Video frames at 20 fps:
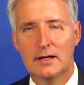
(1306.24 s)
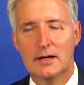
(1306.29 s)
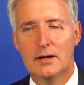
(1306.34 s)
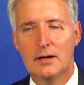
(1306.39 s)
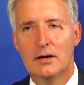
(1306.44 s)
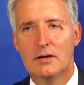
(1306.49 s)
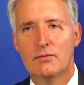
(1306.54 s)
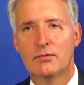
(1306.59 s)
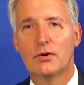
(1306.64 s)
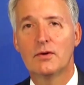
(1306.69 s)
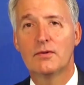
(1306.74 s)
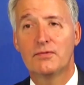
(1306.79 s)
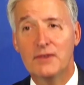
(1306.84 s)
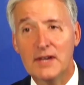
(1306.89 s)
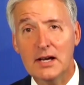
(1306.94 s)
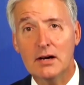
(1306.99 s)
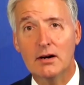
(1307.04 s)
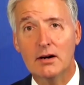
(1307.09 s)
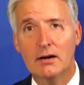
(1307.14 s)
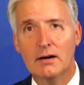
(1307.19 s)
for
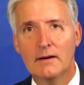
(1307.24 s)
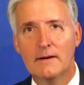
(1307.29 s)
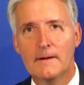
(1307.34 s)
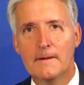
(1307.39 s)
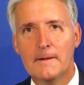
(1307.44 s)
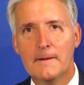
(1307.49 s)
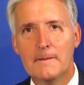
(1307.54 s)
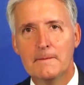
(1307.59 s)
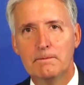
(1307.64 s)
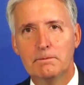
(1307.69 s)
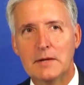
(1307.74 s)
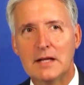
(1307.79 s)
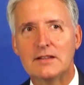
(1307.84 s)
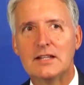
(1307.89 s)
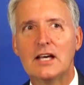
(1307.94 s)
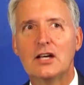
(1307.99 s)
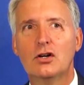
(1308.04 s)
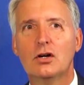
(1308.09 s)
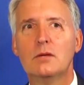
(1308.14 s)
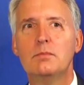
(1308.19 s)
fear that
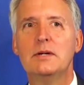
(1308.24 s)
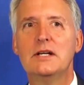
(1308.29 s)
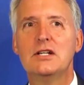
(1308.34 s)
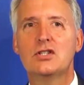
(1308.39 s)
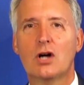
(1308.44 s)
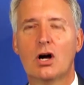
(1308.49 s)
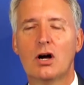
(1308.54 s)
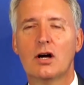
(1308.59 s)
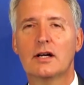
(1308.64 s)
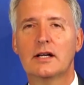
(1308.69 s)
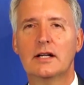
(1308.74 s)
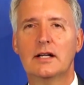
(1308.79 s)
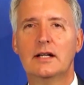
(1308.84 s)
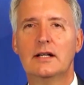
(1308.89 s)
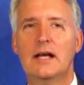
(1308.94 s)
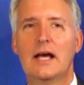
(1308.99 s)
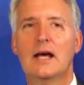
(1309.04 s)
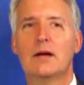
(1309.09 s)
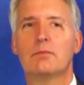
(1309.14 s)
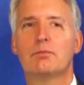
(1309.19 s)
they could be targeted
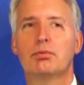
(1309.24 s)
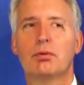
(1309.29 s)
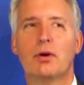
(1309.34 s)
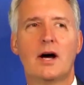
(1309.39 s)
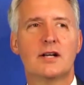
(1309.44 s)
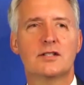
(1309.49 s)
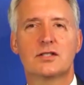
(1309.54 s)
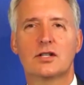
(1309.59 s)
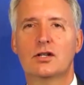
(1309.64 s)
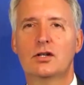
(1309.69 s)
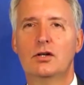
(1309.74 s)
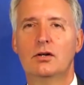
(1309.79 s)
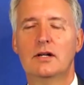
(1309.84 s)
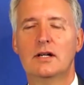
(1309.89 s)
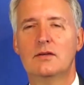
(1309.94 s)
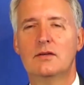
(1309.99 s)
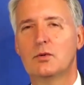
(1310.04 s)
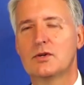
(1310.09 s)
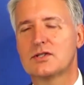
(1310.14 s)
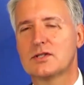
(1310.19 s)
and
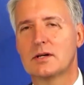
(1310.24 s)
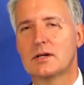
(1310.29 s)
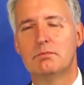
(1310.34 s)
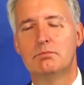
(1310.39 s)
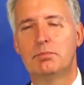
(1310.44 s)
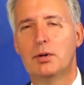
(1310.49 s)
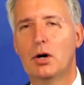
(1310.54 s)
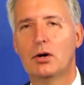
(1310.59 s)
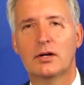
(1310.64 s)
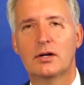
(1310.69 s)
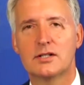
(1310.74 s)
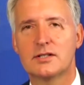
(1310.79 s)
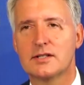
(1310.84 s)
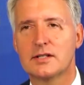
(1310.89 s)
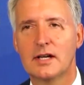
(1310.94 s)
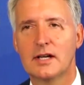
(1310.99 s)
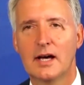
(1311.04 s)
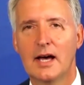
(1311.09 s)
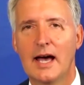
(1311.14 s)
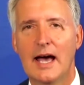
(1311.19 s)
prosecuted with some bogus
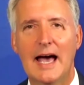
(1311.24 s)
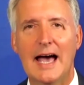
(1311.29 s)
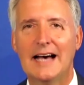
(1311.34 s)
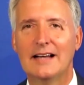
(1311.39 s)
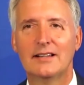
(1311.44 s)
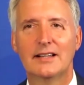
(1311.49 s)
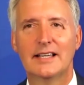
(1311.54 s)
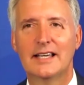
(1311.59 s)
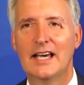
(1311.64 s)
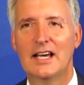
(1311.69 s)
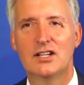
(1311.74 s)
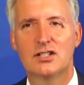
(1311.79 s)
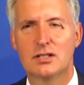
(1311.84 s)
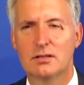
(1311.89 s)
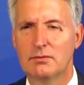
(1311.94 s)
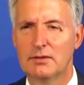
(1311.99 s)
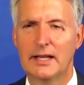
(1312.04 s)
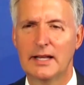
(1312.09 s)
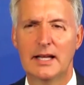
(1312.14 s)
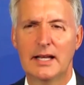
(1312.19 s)
allegation
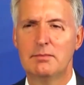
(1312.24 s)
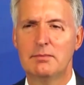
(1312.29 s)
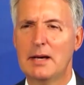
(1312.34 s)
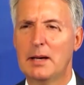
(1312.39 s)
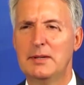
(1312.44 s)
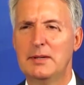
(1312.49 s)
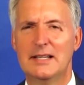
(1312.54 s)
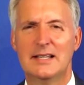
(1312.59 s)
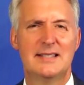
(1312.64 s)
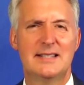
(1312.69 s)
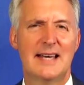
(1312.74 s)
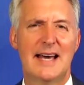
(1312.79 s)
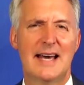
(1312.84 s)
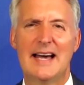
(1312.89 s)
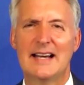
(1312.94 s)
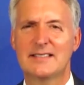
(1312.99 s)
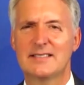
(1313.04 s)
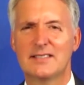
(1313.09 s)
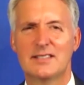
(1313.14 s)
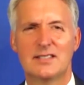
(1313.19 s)
related maybe to
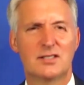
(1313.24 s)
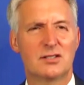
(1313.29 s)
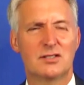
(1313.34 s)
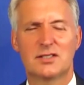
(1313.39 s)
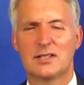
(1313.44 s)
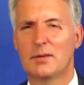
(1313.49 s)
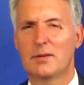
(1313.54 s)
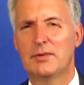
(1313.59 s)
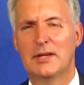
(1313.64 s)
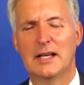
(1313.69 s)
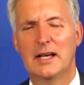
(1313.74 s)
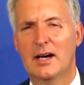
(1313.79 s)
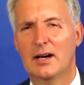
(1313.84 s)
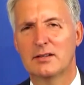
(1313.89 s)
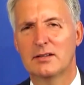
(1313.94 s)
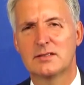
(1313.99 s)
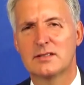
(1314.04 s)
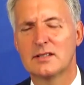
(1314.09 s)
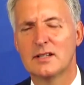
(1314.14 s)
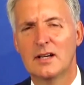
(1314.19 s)
taxes or something
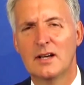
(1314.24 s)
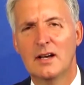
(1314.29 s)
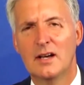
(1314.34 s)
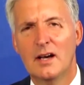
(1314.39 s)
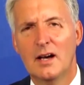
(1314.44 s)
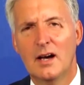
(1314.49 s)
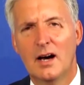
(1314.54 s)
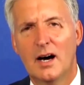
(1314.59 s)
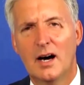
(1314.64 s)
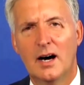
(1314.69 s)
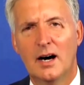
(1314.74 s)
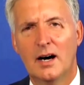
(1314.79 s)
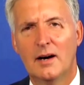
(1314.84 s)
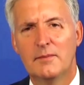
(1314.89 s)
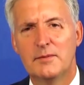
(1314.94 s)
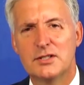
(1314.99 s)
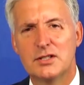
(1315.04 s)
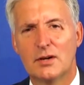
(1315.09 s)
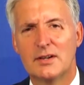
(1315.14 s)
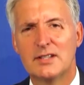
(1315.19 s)
else.
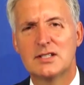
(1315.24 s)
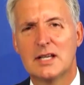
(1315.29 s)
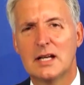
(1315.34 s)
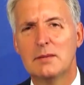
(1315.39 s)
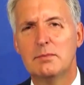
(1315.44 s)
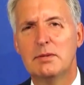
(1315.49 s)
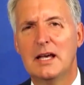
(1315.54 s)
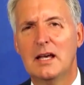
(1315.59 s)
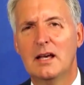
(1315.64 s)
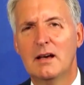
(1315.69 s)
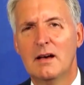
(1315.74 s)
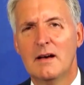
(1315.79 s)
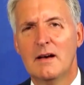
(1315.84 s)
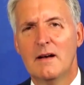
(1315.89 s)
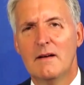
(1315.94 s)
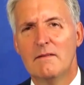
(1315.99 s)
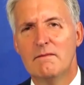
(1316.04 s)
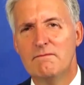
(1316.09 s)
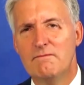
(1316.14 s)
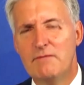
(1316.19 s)
So it's going to be
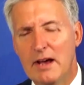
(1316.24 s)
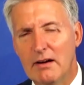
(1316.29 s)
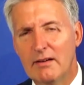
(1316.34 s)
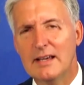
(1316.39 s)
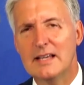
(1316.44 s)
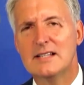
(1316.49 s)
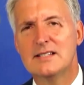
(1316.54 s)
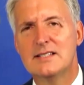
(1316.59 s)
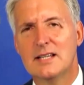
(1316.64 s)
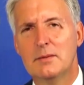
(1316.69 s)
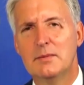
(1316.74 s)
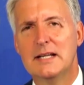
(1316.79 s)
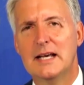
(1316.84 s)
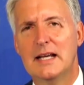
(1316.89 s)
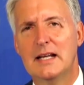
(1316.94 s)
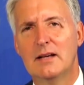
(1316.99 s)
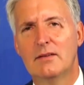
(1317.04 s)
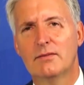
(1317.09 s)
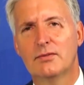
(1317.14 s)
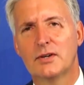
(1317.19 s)
very
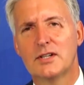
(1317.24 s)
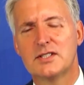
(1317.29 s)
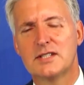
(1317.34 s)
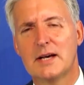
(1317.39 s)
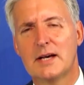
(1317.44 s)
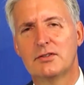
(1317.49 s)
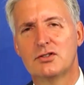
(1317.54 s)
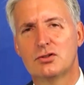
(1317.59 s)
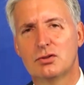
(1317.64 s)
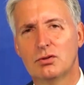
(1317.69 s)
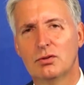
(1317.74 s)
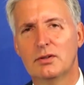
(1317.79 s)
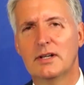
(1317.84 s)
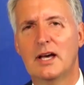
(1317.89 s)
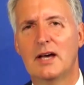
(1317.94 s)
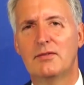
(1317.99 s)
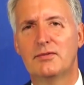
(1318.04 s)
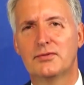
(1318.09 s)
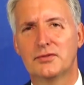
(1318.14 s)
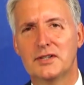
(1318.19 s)
intimidating for us to have
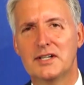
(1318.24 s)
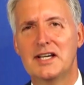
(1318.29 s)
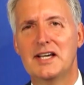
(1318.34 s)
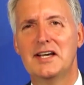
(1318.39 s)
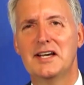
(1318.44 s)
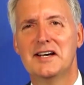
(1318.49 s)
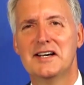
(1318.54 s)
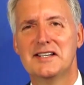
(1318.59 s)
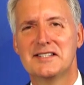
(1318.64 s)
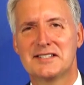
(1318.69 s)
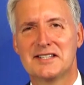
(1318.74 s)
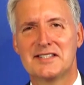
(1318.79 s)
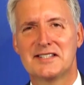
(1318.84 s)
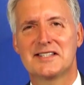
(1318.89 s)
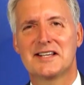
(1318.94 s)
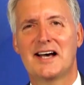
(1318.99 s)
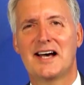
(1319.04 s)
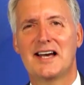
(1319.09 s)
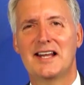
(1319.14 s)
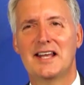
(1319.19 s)
a free
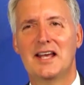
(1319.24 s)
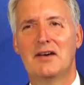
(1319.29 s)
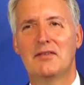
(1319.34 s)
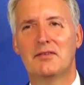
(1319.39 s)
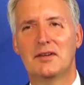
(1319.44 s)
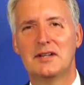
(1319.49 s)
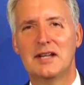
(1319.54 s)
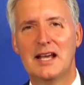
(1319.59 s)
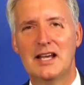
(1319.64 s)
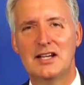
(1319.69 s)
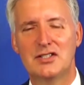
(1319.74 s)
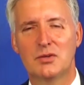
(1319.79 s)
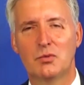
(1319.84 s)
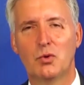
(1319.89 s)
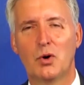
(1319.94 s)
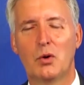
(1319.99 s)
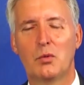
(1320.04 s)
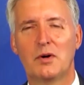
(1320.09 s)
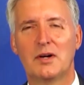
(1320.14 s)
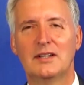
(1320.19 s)
society of a nation
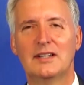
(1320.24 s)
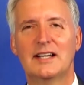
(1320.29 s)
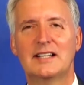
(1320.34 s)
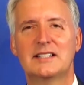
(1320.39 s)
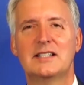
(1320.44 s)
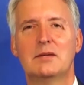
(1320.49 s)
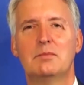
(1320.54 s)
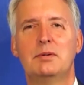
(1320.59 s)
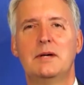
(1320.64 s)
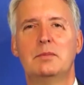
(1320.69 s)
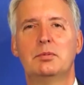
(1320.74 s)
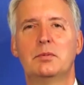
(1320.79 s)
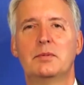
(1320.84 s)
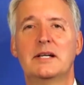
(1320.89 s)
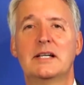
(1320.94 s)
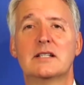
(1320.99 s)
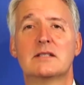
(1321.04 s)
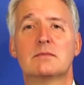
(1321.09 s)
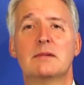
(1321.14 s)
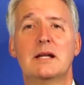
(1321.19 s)
where we're electing people,
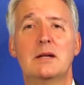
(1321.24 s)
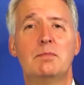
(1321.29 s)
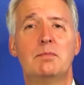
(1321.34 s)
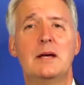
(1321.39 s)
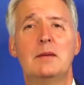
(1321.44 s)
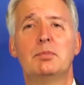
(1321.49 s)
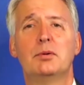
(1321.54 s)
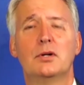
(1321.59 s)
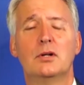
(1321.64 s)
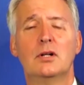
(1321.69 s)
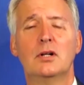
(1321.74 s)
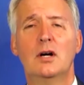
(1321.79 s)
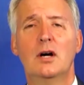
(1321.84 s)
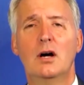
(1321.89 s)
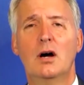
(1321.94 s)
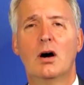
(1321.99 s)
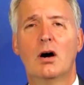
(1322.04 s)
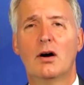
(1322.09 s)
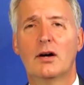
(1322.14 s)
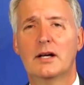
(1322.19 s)
because many people
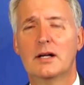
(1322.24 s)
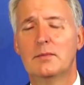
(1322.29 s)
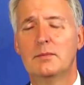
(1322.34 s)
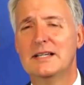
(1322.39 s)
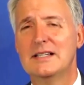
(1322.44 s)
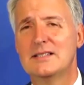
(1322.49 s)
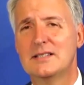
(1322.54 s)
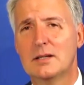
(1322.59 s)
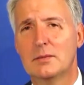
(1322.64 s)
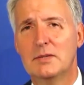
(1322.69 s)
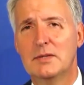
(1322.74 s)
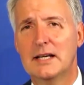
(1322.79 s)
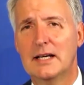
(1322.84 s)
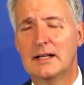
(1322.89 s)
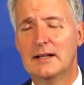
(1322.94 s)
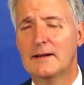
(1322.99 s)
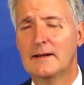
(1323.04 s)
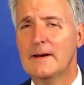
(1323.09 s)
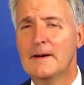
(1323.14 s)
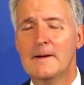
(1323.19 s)
are going to be
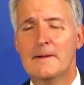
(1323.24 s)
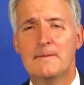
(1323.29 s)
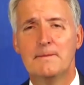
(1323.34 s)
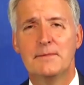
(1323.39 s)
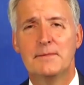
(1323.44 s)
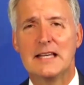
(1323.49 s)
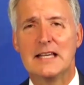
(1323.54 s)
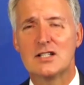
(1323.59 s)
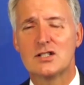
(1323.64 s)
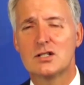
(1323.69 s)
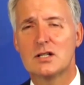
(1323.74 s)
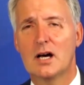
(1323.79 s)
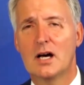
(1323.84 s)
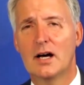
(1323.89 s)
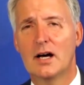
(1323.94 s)
intimidated to